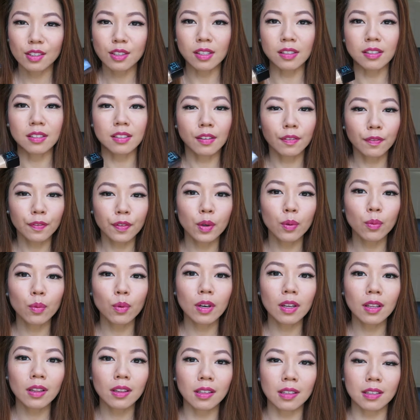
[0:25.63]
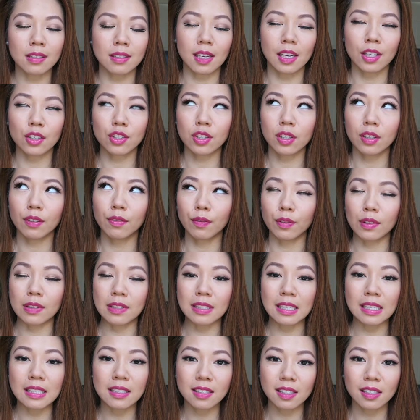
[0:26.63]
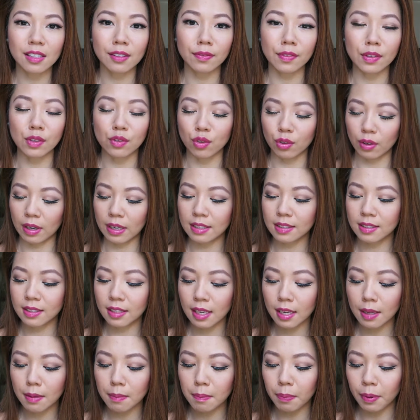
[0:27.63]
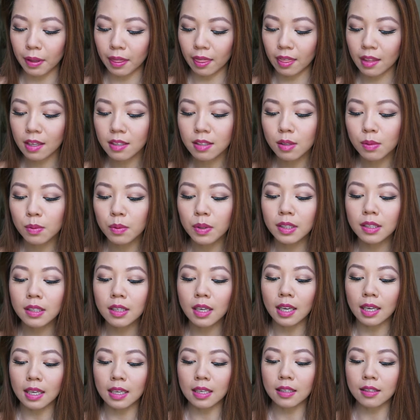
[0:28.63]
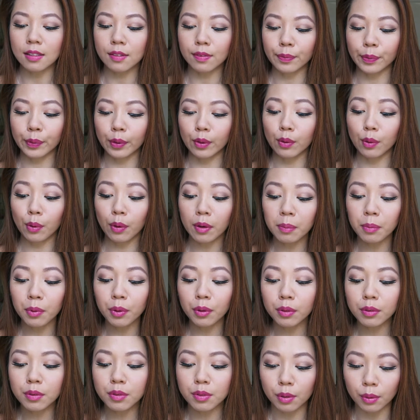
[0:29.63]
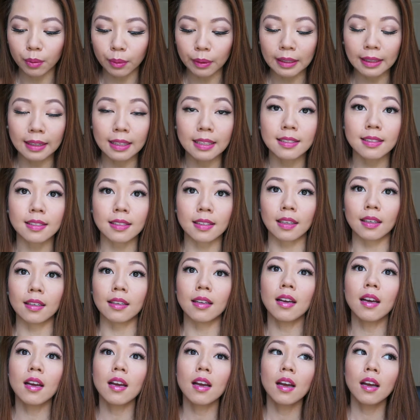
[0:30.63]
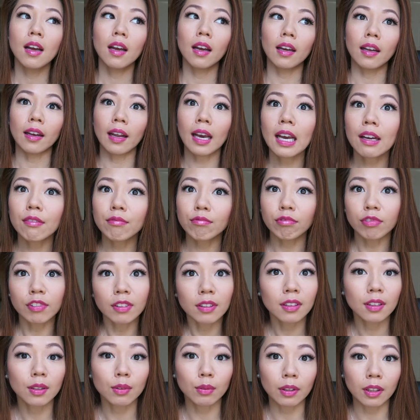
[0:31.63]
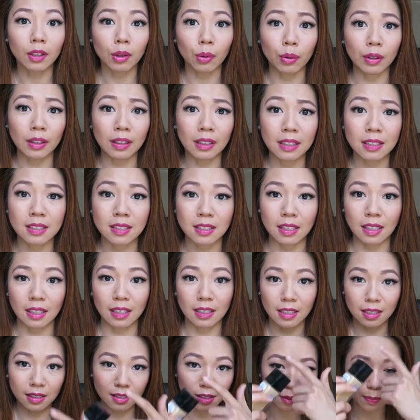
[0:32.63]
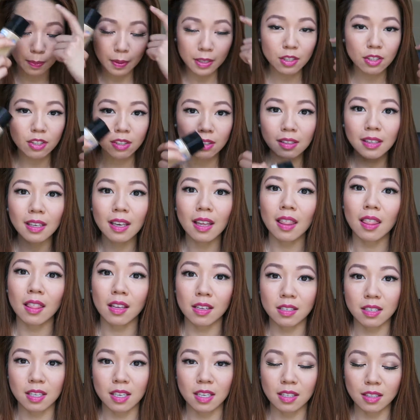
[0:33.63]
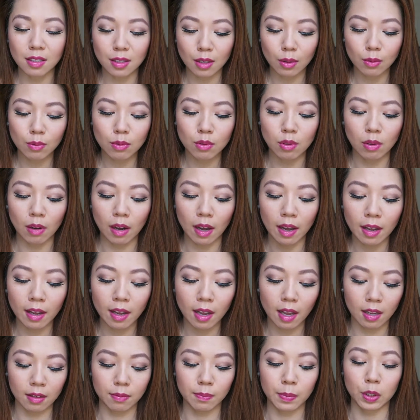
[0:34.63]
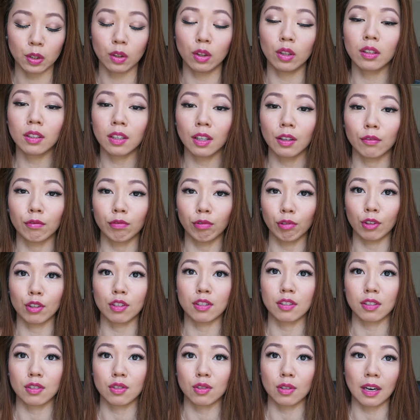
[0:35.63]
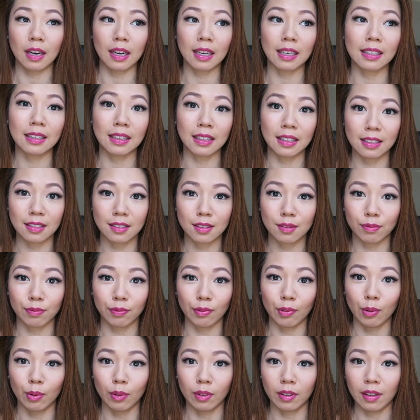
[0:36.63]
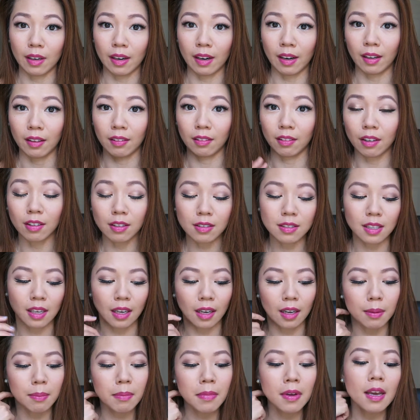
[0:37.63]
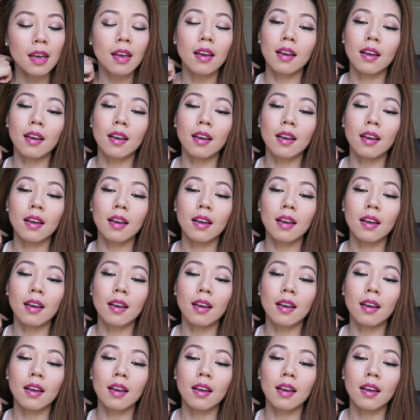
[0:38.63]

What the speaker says: there's a different one that's actually for sensitive and dry skin, but this one is for normal to oily skin. And I have really oily skin, especially in the T-zone, so I had been looking forward to trying this for a long time,